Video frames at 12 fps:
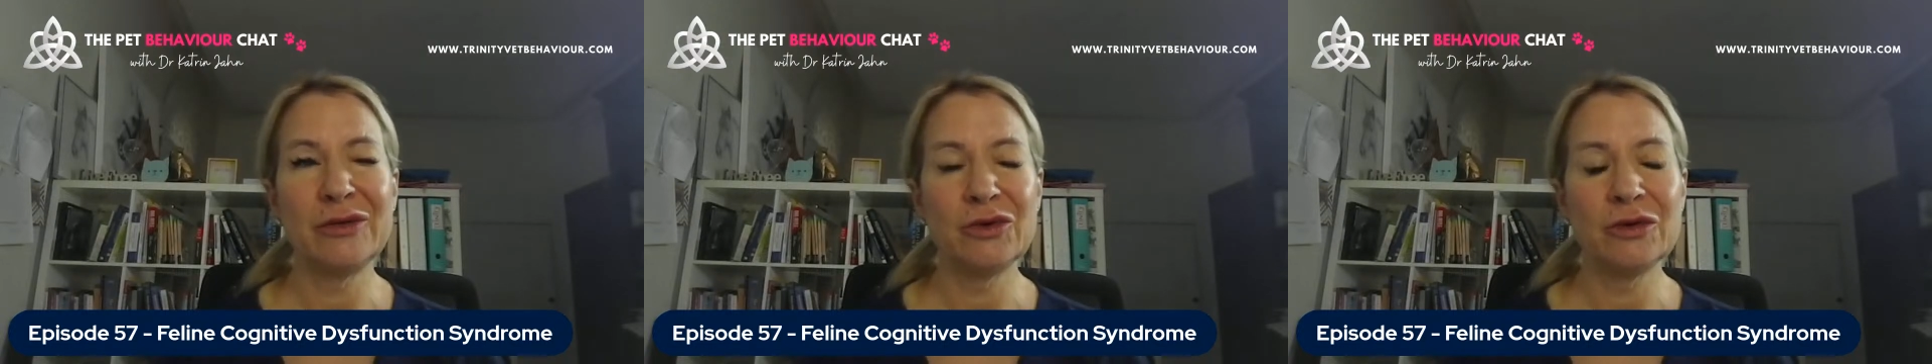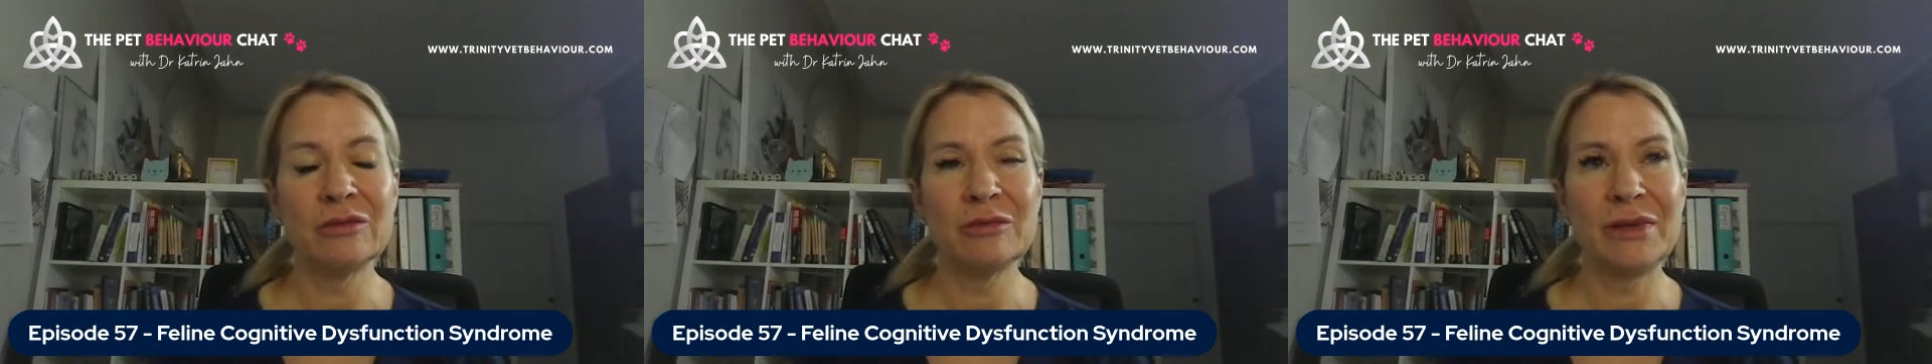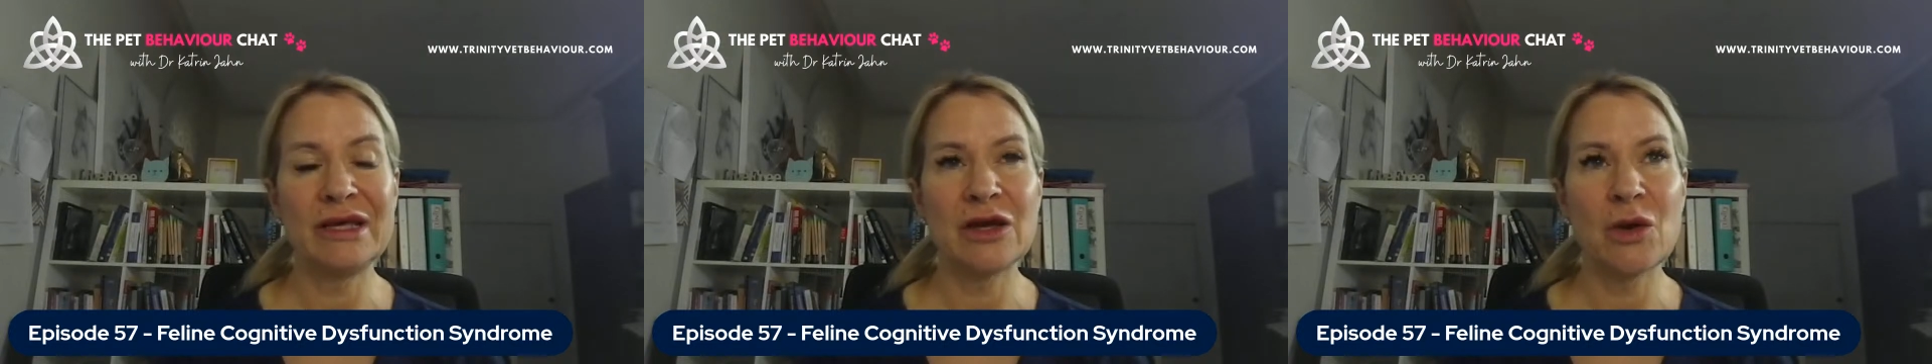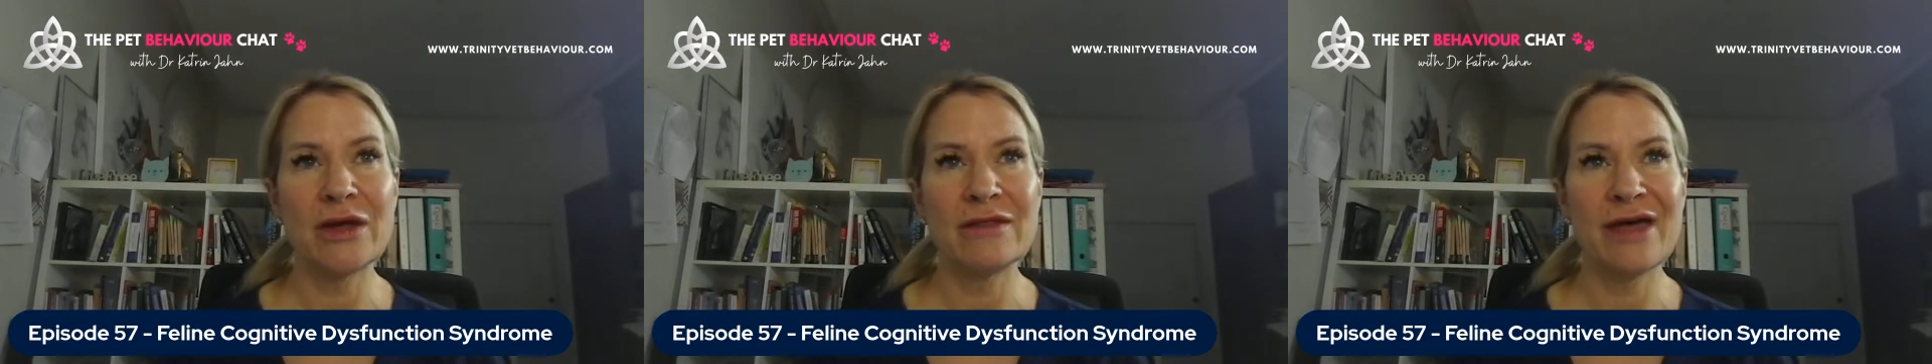wouldn't be
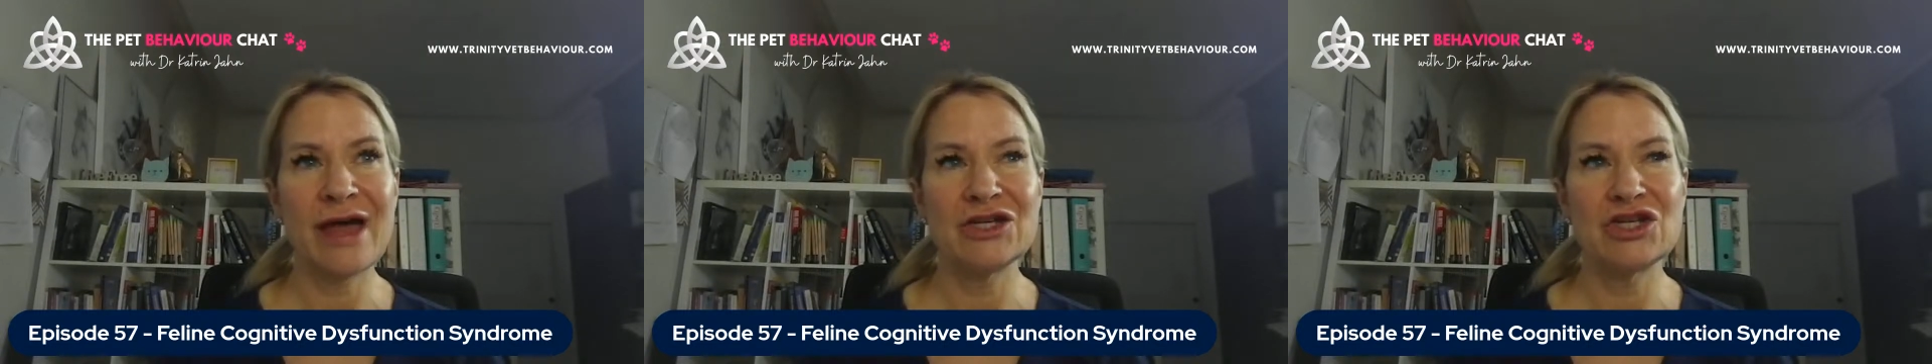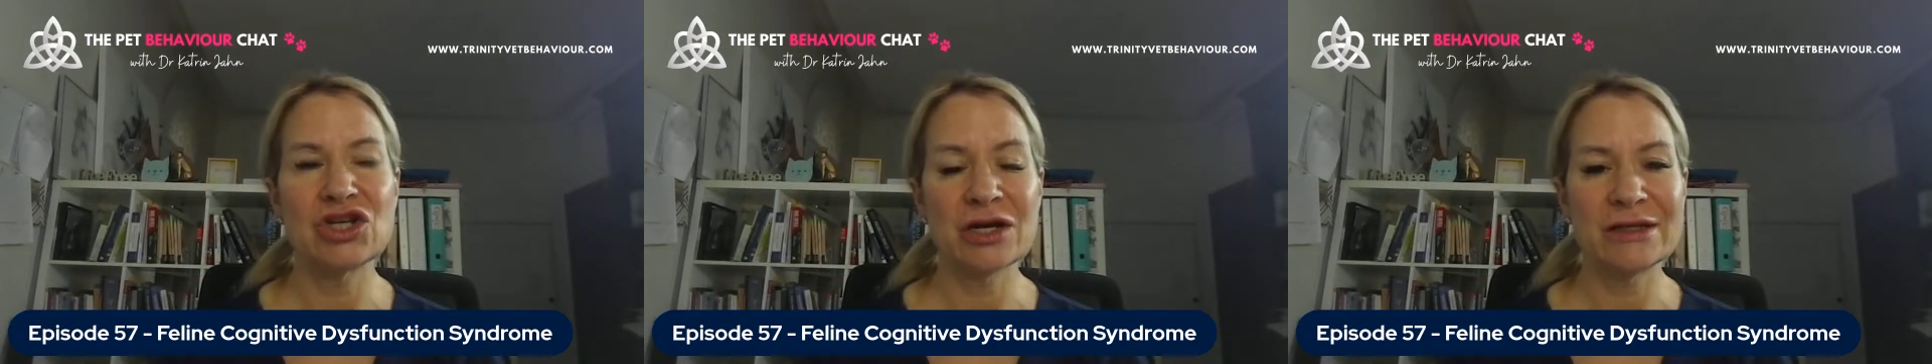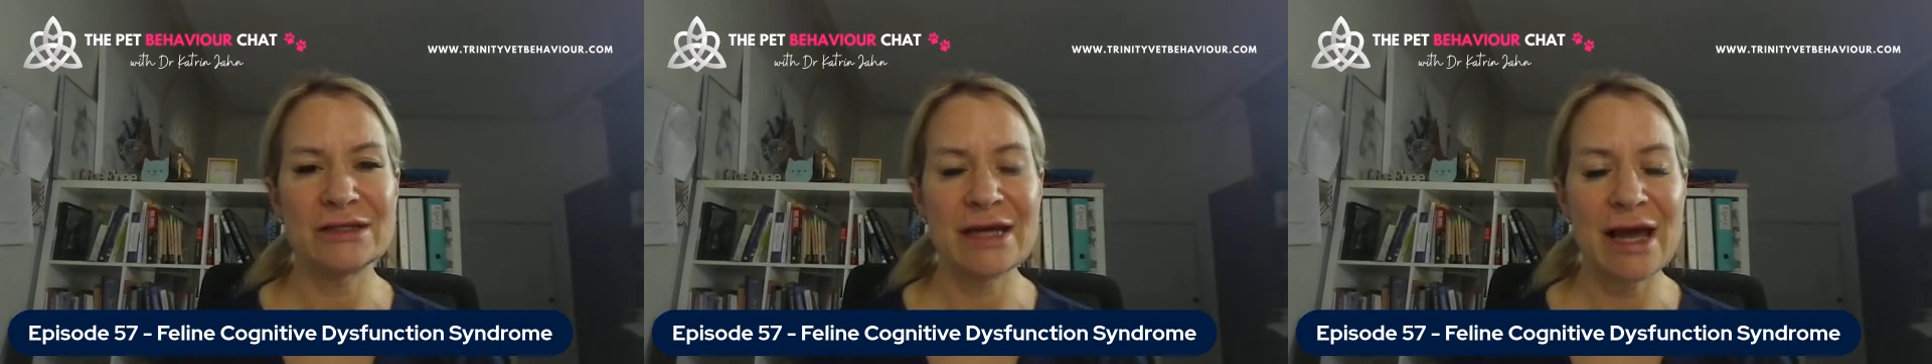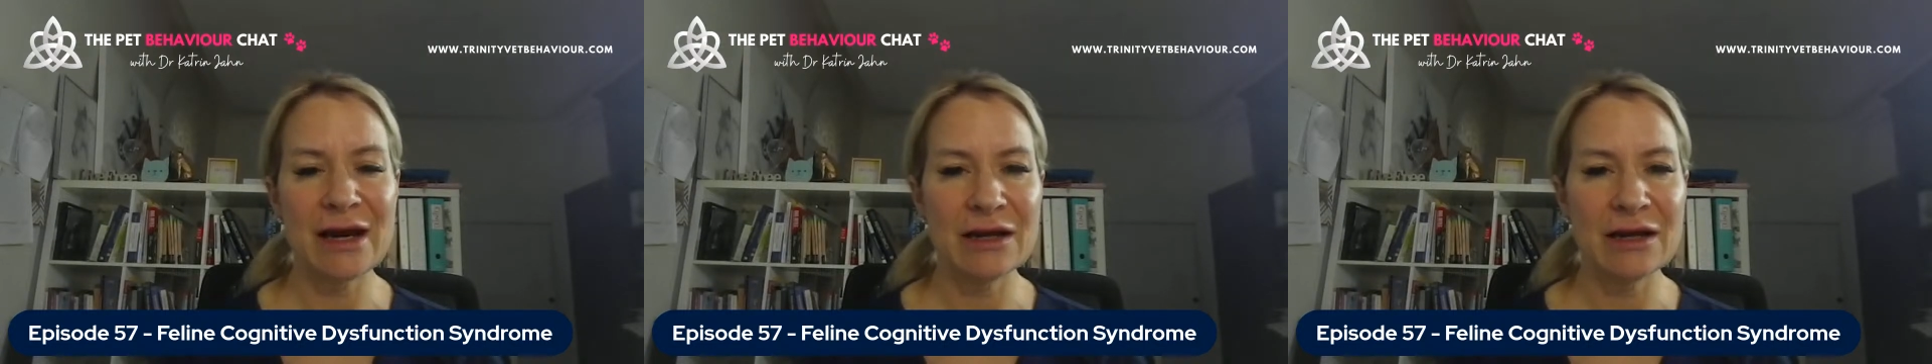going there just yet